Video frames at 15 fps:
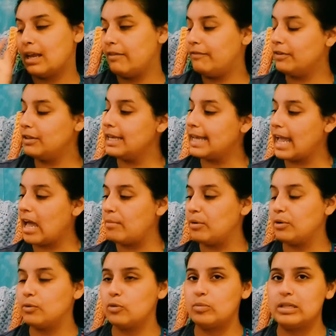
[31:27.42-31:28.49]
I feel like
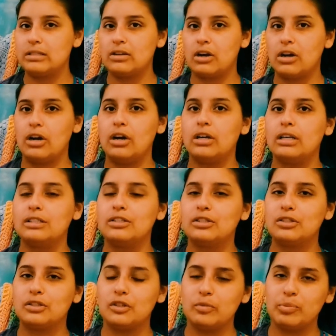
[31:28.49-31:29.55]
amigurumis are
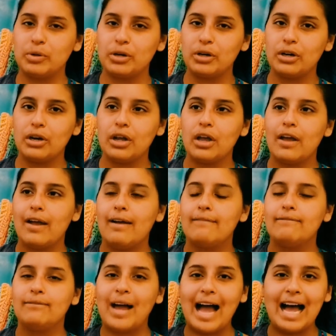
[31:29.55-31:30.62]
super
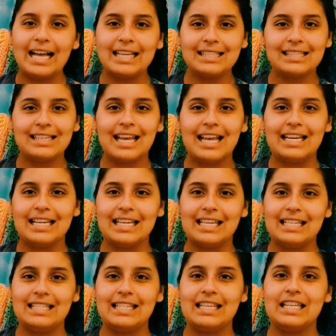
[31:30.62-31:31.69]
fast and
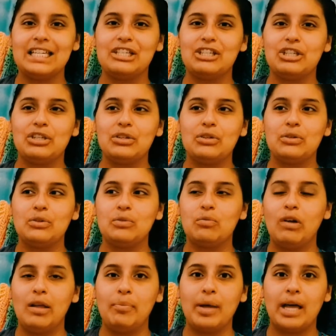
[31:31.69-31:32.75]
easy to
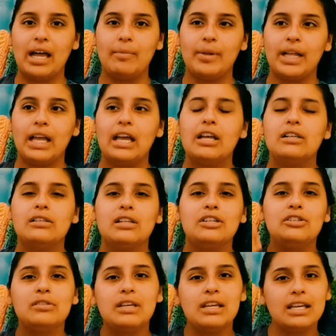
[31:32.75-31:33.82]
whip up so
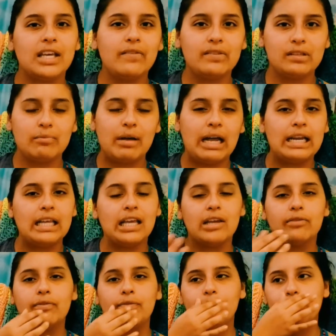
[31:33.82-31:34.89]
that you can give somebody
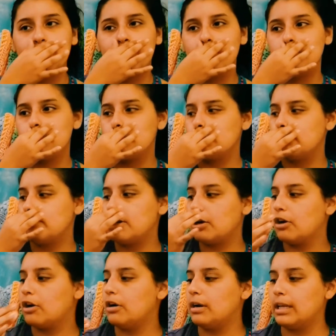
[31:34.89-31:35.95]
if
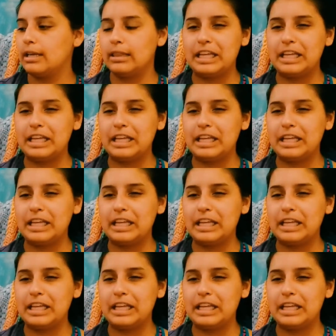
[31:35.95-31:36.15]
they're hurting.